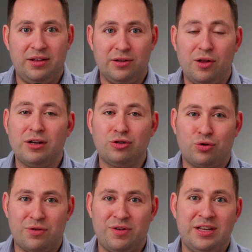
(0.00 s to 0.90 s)
long and
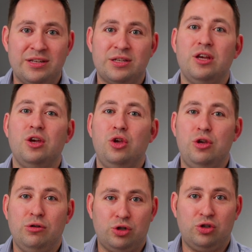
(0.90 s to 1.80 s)
short of it is
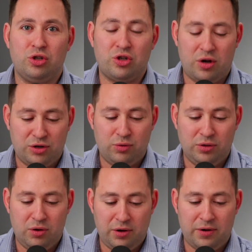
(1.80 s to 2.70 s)
you should just talk to a
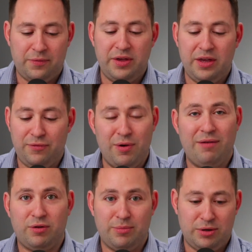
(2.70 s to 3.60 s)
lawyer if you have
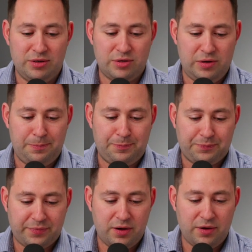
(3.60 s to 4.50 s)
a criminal history.
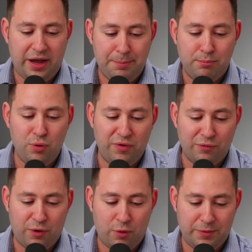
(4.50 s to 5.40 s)
Okay, moving
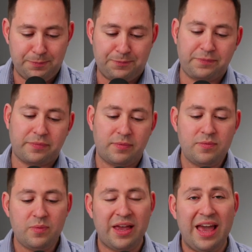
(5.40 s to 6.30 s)
forward.
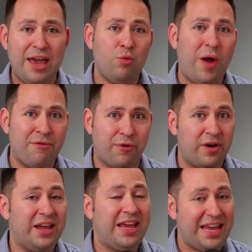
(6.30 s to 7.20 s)
A waiver,
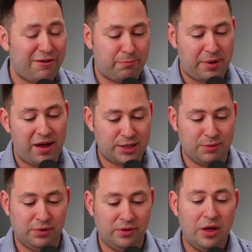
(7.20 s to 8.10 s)
if
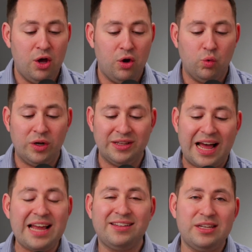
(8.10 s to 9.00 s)
possible, will
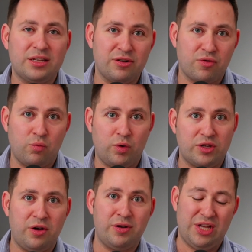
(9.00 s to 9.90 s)
likely center on what's
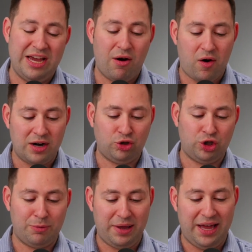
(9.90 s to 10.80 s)
known as a
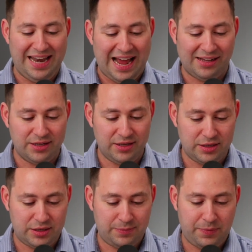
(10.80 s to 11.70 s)
hardship analysis.